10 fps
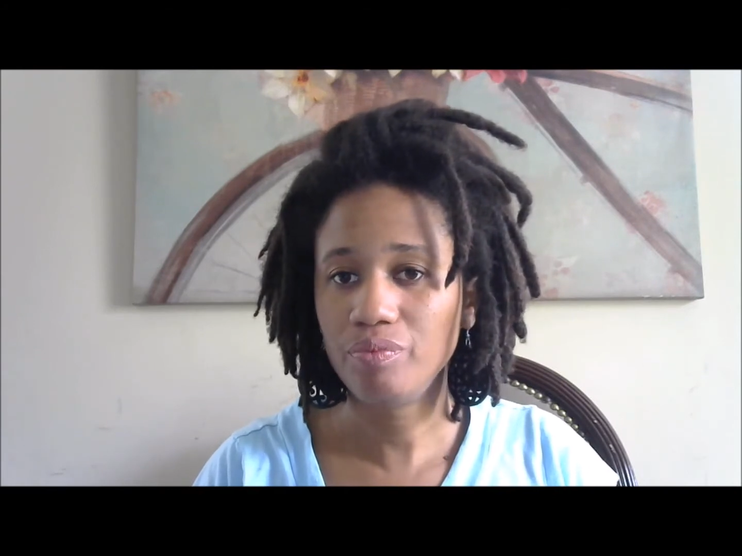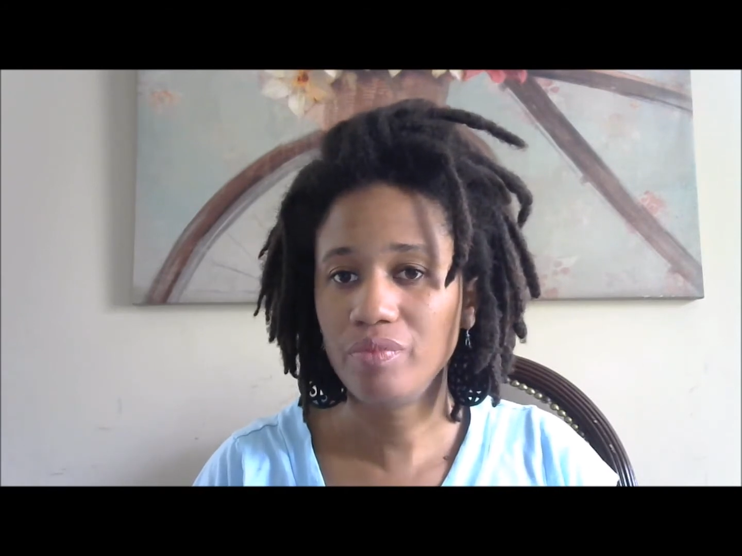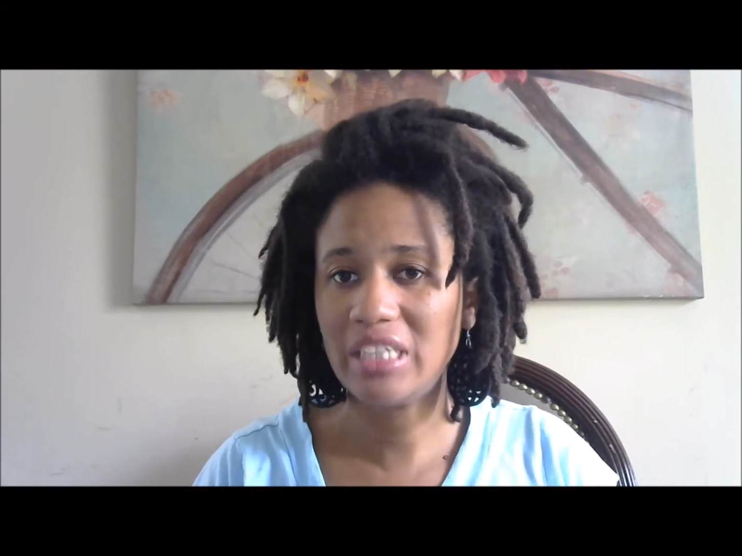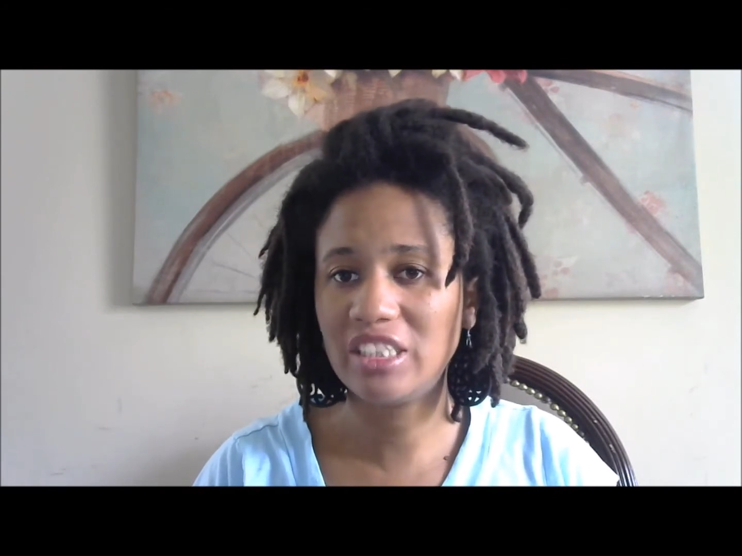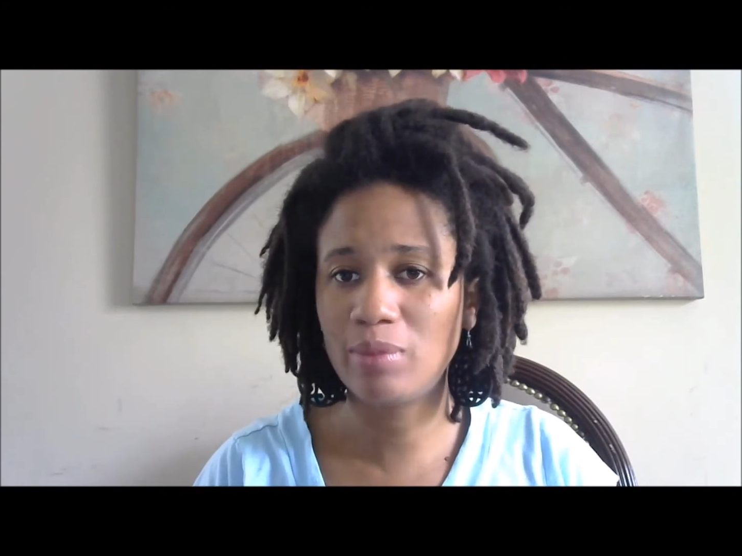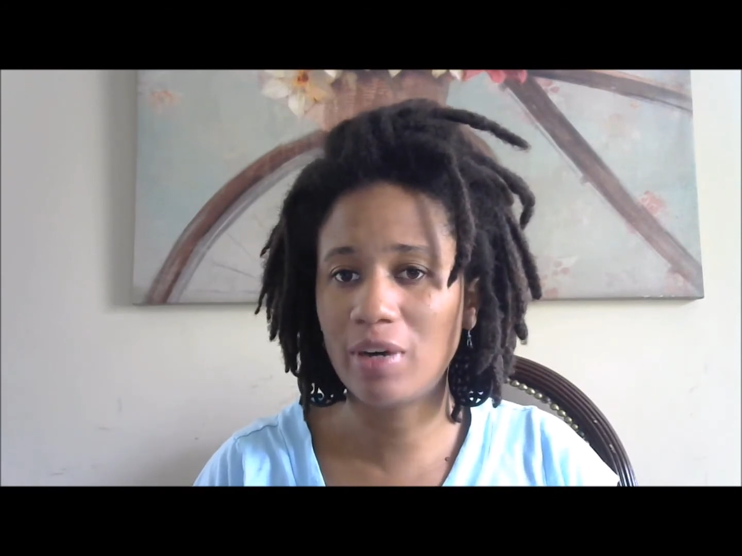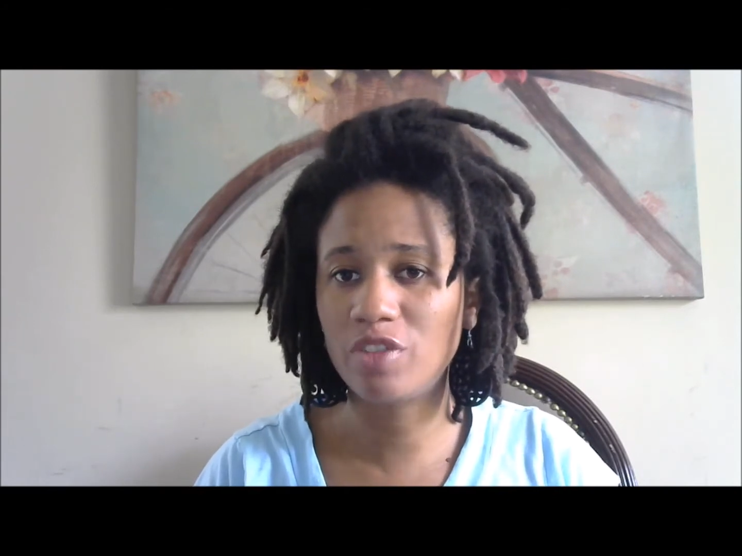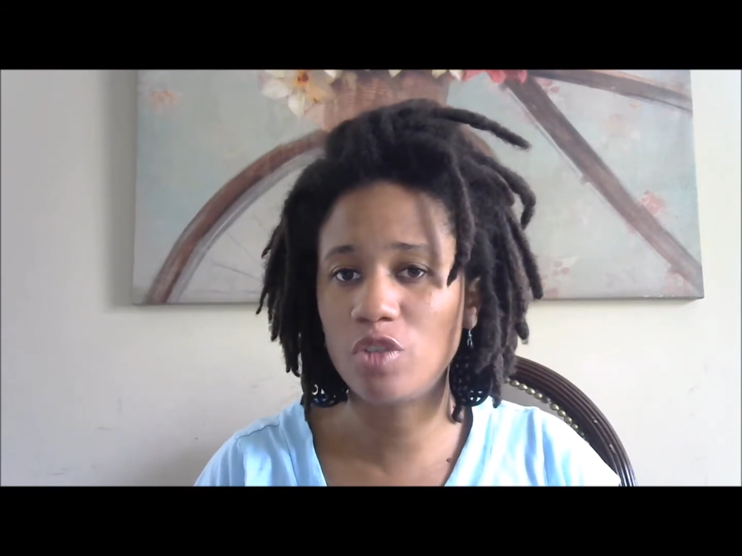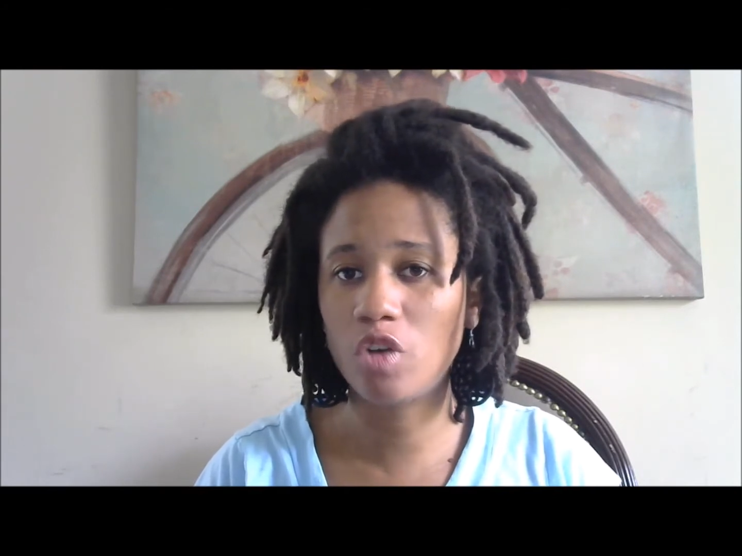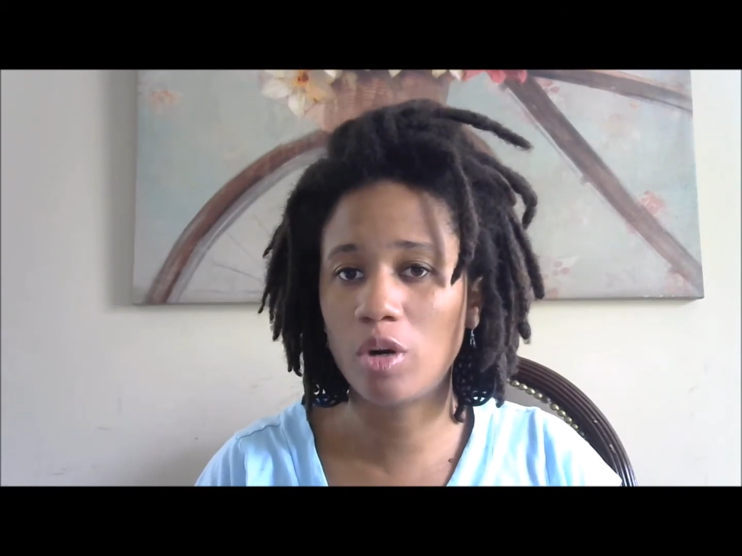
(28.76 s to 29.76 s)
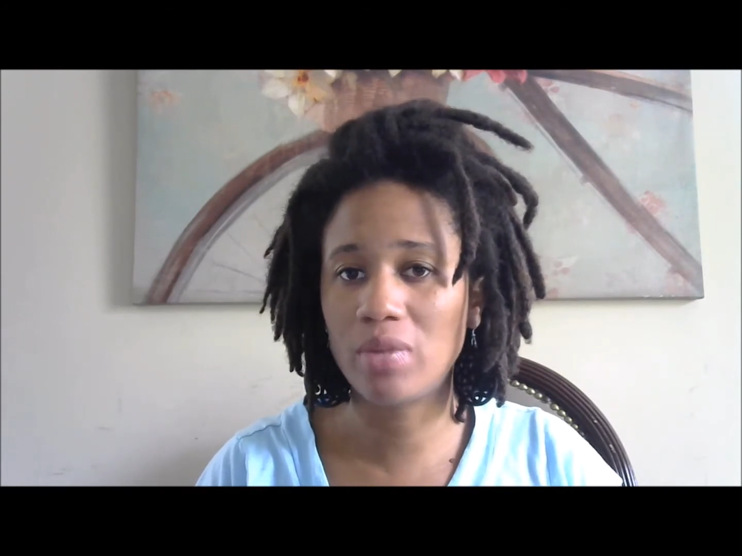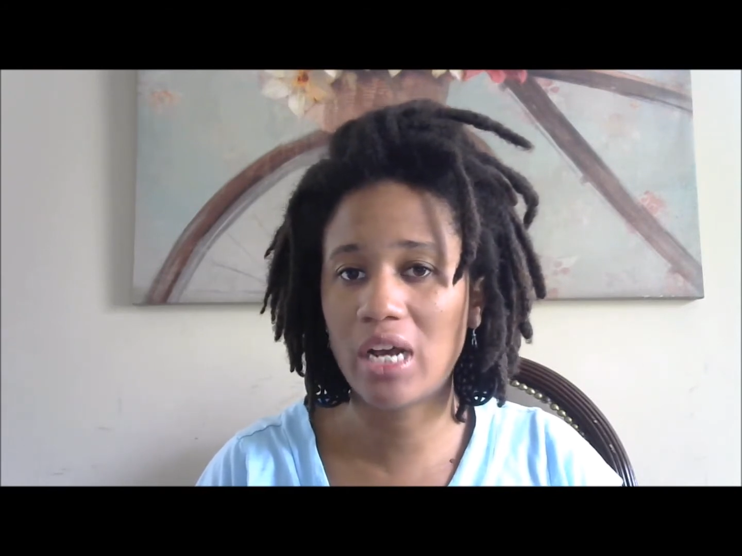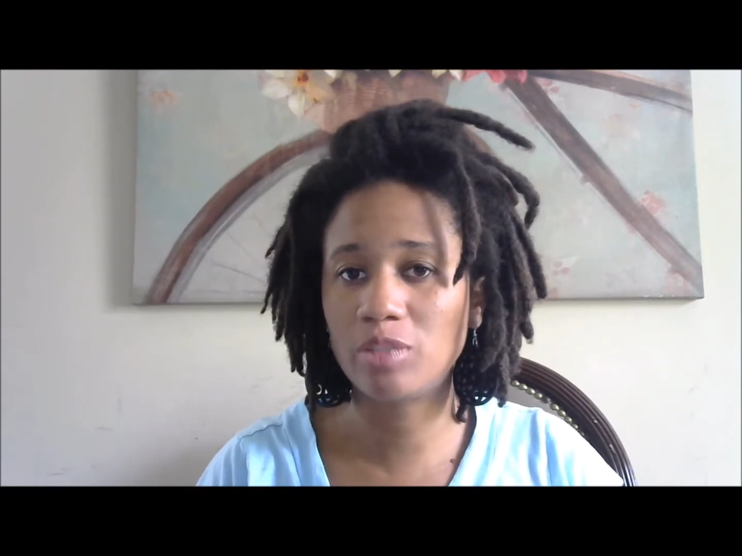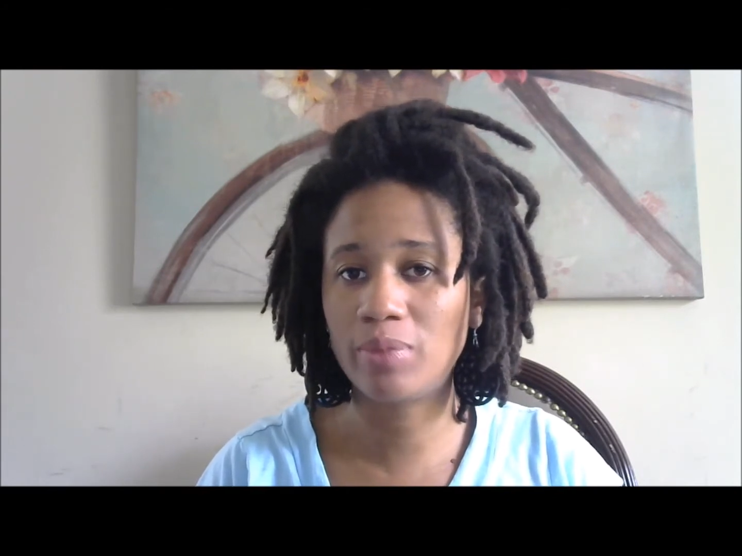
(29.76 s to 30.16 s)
semi-freeform locks